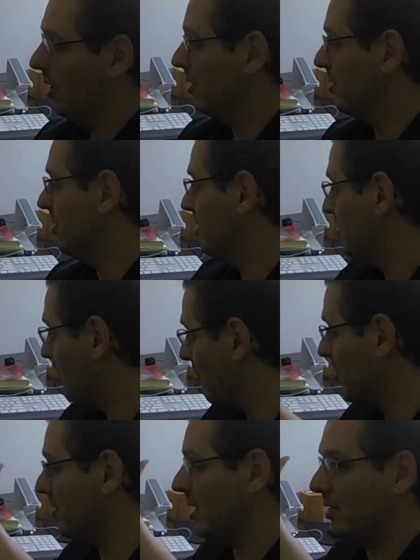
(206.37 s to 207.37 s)
So this
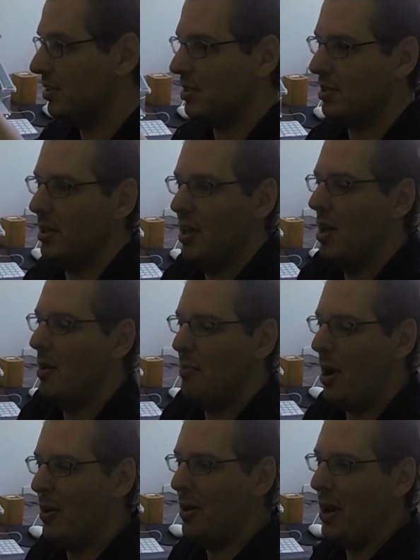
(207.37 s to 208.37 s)
represents
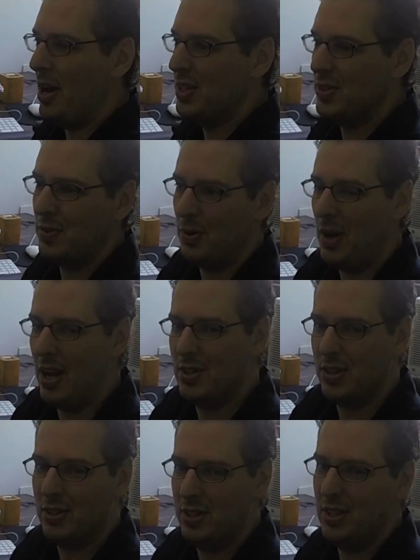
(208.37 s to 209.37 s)
paradise for
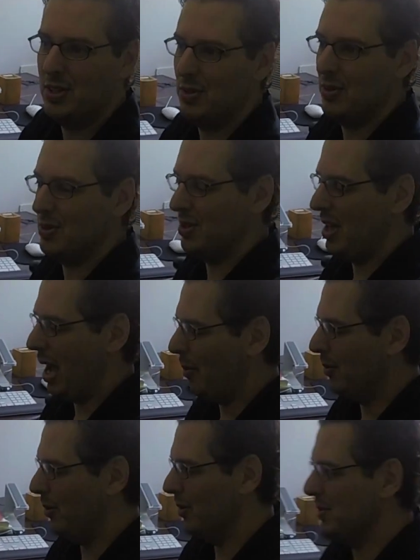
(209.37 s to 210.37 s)
adjunct teachers, the
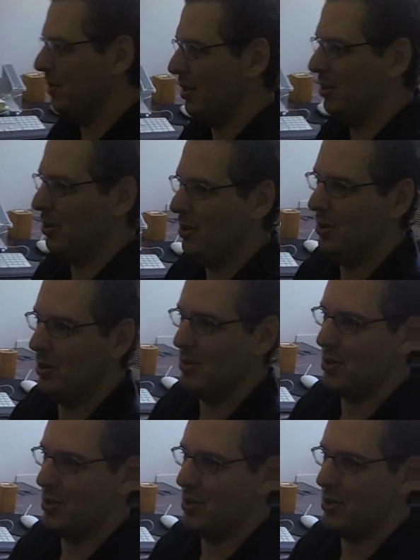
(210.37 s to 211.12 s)
ultimate goal that they're